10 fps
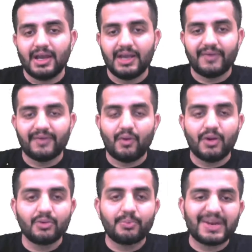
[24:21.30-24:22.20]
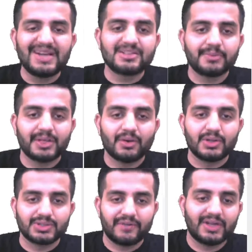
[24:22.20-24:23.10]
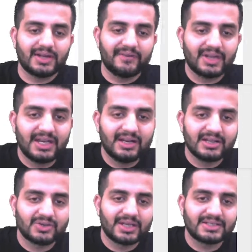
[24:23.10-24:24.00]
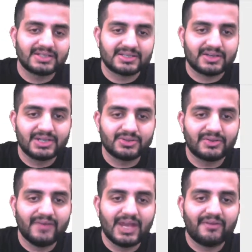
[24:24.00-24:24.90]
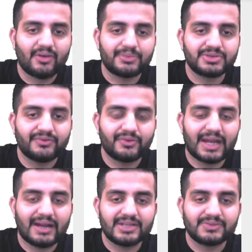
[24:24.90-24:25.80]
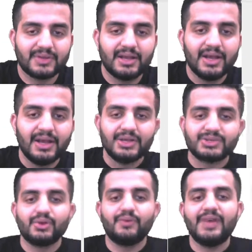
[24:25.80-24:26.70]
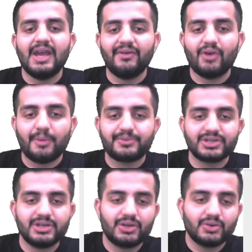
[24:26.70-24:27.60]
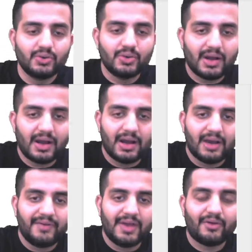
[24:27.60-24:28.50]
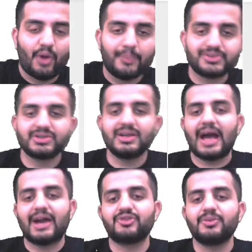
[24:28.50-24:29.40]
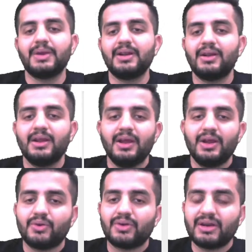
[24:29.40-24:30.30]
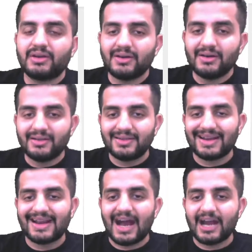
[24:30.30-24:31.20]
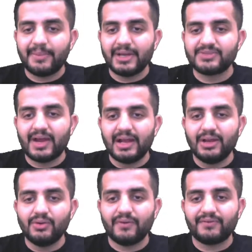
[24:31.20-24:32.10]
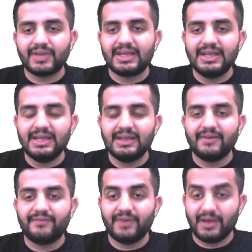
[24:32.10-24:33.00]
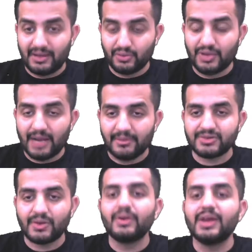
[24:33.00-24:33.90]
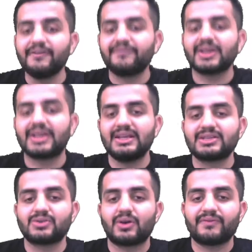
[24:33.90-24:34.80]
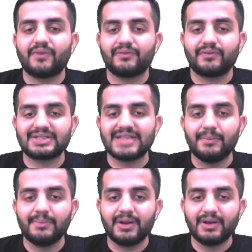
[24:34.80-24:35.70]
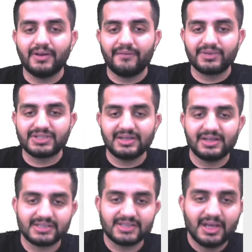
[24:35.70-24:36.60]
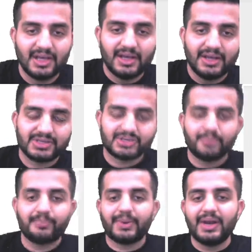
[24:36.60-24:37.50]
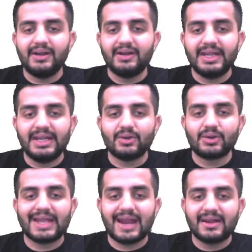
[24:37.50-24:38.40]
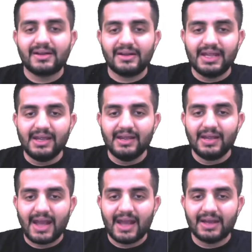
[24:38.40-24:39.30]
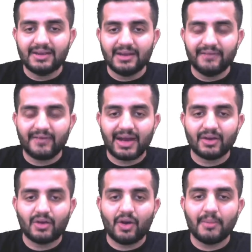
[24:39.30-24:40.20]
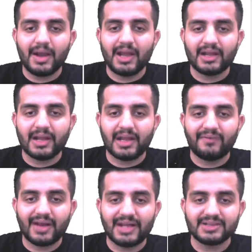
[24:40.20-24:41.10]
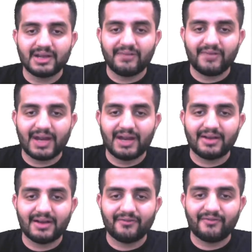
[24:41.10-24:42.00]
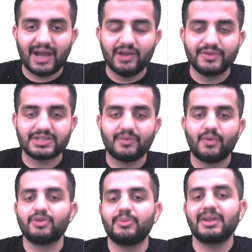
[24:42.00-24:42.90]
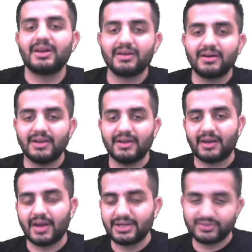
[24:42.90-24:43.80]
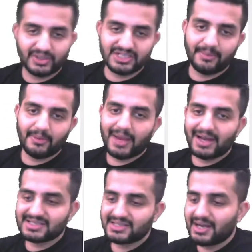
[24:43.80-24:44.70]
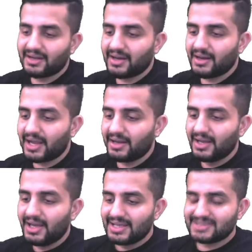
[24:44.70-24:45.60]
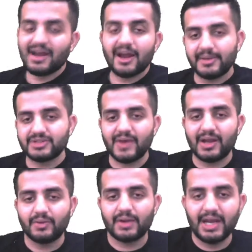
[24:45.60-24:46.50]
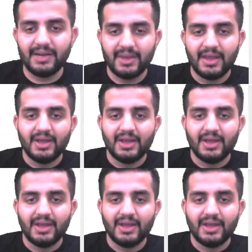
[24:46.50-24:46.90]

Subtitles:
if I want to print something also, if the key does not exist, right? So we have an option for that as well. So we have an option we have an optional argument to return the garbage value of the key to garbage value if the key is not found. For example, if you see this, so print d dot get d, and here if I write a comma and if I write a value which I want to be returned here, right? So for example, -999 is a garbage value, right?